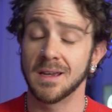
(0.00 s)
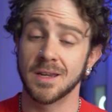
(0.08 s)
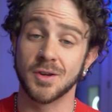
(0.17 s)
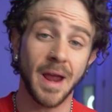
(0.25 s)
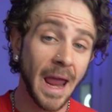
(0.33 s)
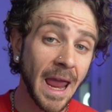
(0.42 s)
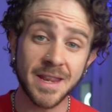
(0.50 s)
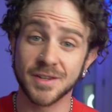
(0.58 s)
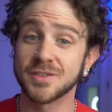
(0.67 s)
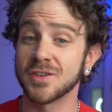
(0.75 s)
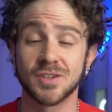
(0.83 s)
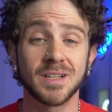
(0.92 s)
Your hand
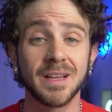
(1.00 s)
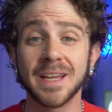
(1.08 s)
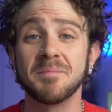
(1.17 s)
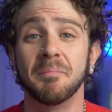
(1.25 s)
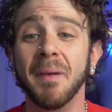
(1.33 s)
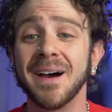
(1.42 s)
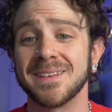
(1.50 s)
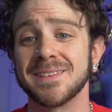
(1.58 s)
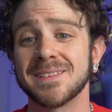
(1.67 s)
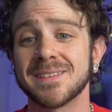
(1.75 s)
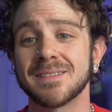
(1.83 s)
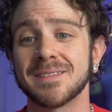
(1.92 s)
starts clicking
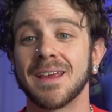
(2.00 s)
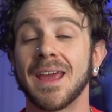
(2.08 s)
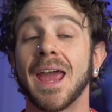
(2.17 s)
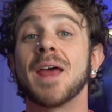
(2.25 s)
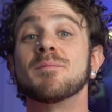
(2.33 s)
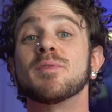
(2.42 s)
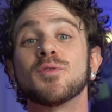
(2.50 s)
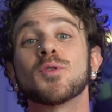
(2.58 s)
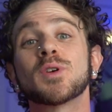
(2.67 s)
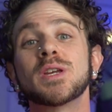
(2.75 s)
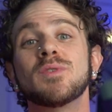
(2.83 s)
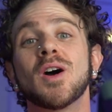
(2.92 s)
buttons. And
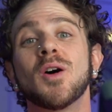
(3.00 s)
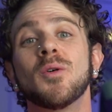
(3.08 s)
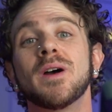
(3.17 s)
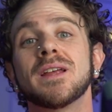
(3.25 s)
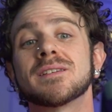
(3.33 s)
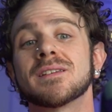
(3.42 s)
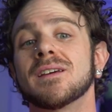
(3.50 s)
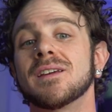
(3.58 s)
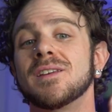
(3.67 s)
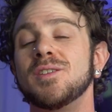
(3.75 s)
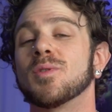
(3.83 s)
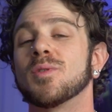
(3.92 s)
before you know it,
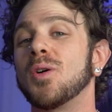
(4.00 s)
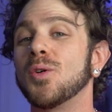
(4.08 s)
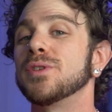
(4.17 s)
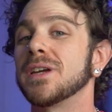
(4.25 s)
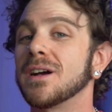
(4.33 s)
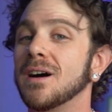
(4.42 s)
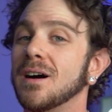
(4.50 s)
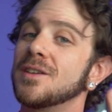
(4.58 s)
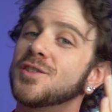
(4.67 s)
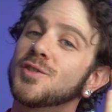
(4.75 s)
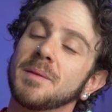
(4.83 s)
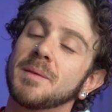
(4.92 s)
you are holding on
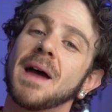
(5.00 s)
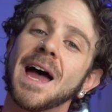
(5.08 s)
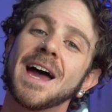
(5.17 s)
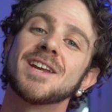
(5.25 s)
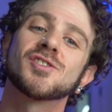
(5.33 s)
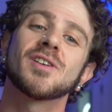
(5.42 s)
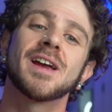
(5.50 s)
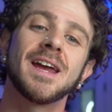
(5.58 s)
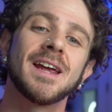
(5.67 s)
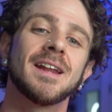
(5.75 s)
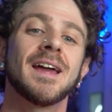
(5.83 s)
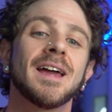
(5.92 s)
to a bad
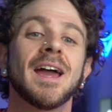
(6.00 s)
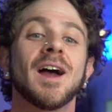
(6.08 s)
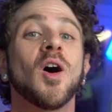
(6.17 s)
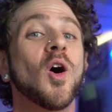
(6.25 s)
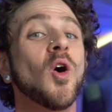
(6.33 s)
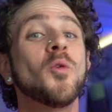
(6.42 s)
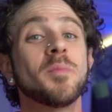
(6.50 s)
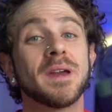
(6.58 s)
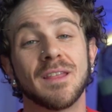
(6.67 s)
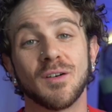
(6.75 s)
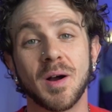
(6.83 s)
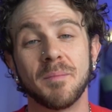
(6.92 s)
trade, hoping
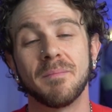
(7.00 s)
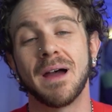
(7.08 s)
they'll come